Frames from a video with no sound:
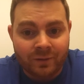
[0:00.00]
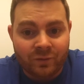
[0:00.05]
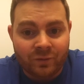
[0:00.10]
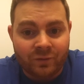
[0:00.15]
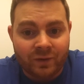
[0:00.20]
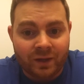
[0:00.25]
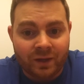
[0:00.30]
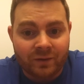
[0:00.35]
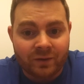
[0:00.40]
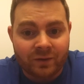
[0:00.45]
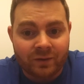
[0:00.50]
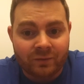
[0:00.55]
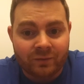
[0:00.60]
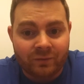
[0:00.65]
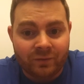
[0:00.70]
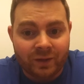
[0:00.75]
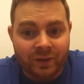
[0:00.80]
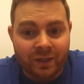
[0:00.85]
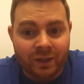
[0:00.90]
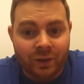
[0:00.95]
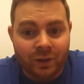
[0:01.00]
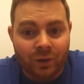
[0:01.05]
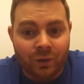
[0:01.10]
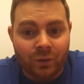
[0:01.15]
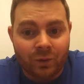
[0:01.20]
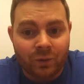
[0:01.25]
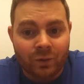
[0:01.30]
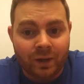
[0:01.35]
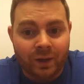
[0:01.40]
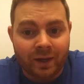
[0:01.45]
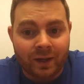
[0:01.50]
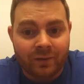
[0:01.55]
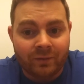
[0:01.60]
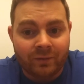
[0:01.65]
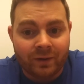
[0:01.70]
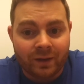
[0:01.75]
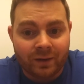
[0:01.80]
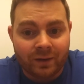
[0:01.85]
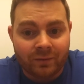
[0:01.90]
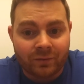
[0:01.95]
Favorite video I've
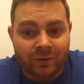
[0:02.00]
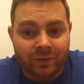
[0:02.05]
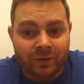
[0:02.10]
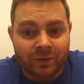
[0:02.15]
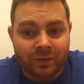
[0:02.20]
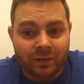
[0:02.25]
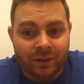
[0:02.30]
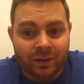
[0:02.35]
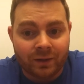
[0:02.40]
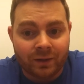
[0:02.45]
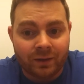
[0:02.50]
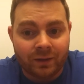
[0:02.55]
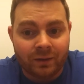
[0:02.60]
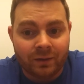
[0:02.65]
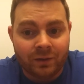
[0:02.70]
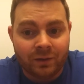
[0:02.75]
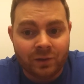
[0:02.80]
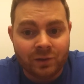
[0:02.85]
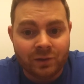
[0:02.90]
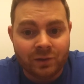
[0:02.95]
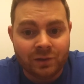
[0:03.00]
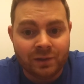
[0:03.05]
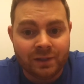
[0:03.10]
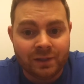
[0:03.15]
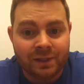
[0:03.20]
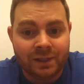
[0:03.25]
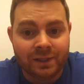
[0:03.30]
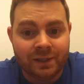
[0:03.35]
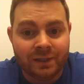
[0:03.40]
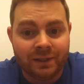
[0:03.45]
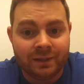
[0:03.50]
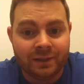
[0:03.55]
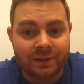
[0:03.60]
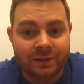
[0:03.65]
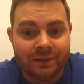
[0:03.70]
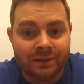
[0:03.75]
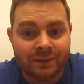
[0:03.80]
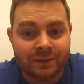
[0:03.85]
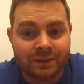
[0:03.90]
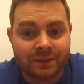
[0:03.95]
ever done
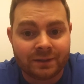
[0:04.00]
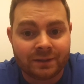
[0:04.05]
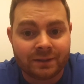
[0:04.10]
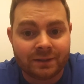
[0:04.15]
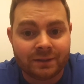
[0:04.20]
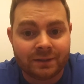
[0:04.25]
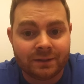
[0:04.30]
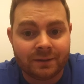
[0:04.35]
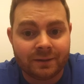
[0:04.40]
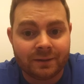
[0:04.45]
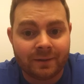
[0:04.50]
is